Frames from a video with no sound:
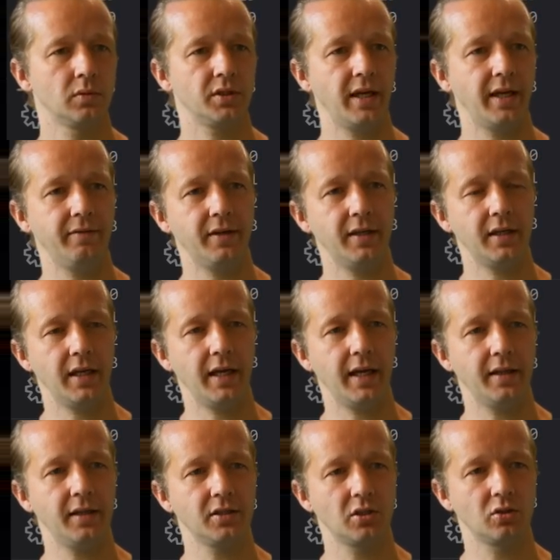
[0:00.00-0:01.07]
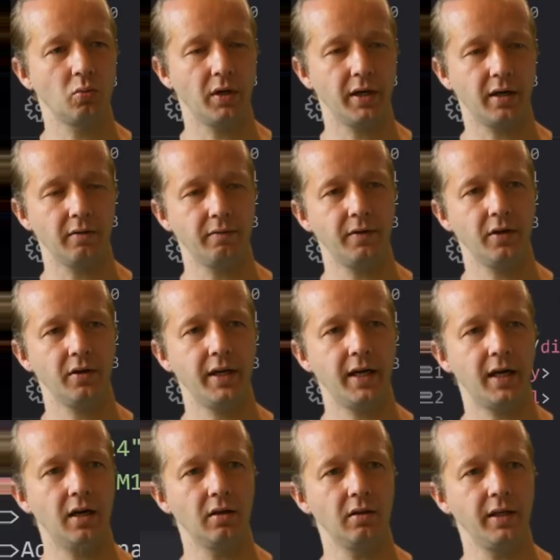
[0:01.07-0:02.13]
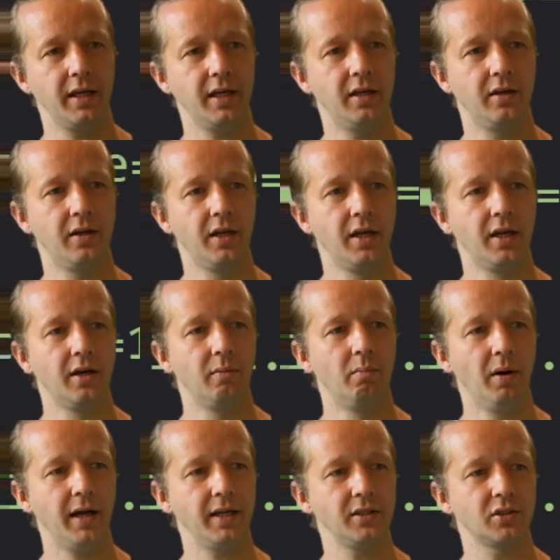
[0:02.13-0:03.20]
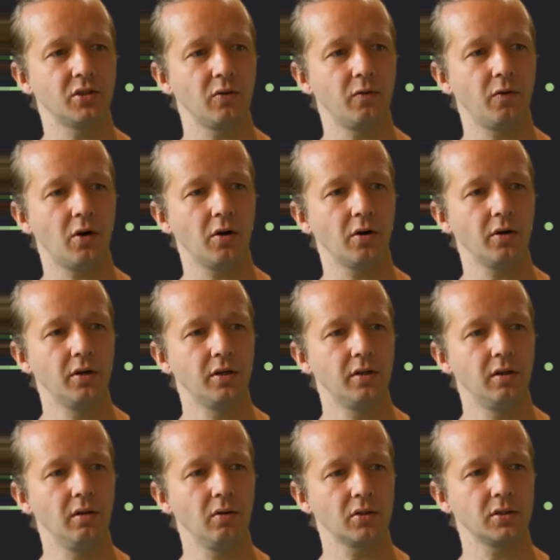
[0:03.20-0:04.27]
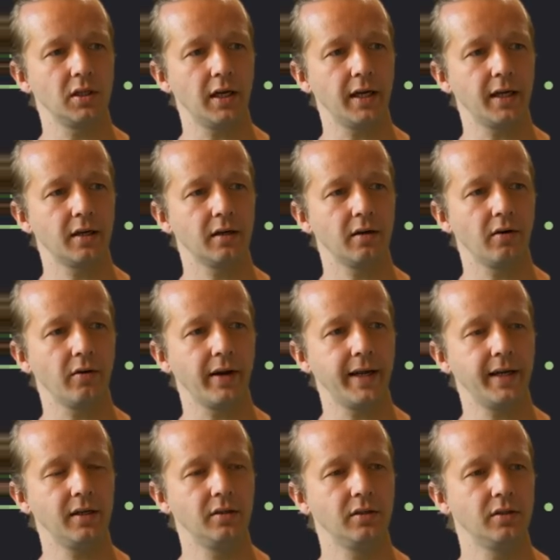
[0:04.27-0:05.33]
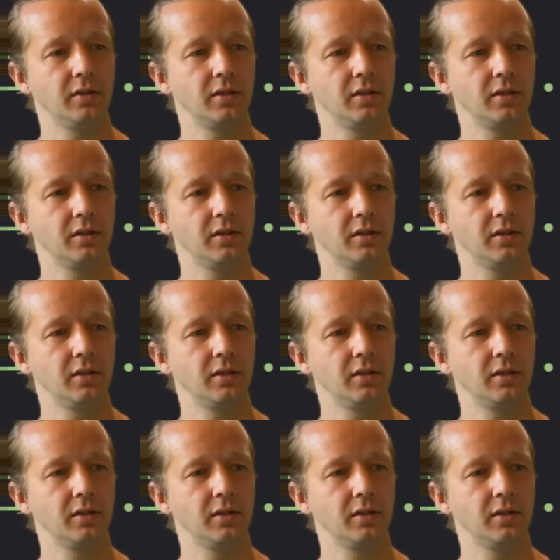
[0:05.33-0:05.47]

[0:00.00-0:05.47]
Save it, and this is what our very ugly button so far looks like, all right?